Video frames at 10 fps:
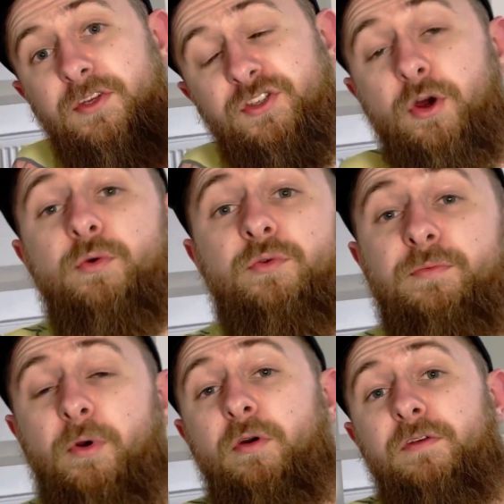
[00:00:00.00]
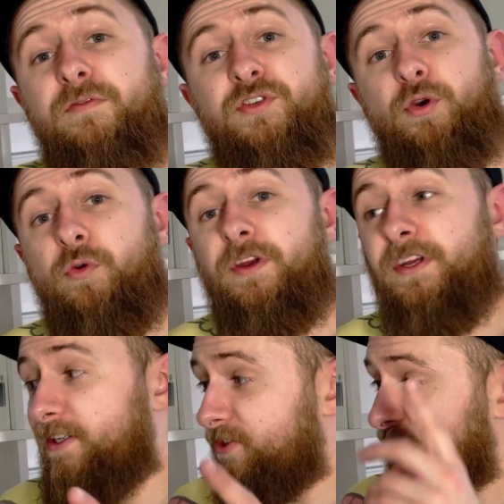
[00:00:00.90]
So the moral of the story
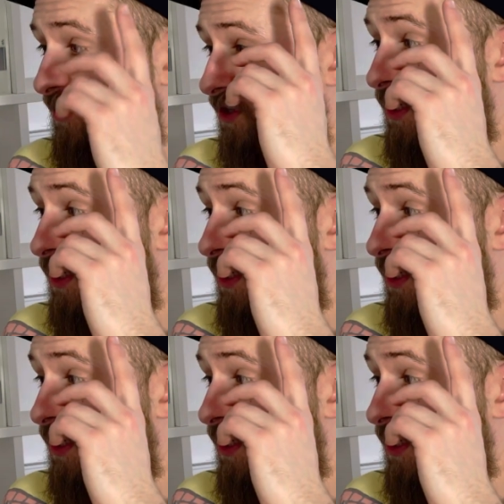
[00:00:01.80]
is,